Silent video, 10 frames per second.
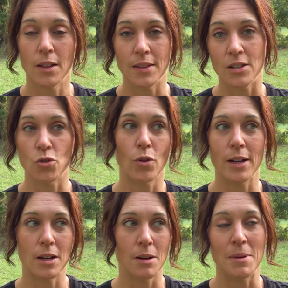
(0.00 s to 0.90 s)
these
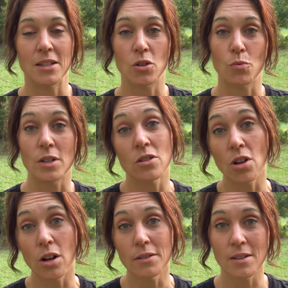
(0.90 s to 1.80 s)
great, amazing
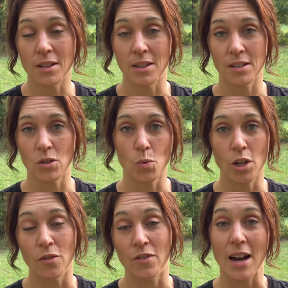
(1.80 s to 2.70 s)
results and that this is what
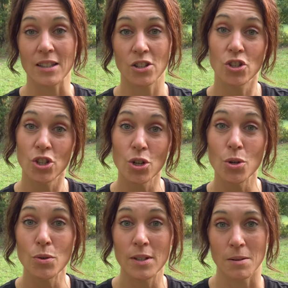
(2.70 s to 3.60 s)
you've got to
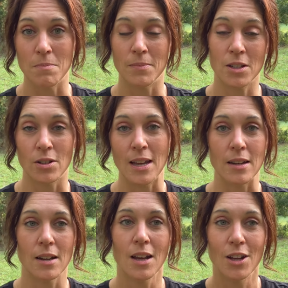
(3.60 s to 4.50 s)
do to, to get,
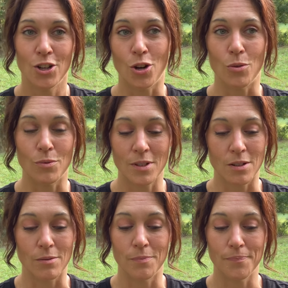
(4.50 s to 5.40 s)
you know, to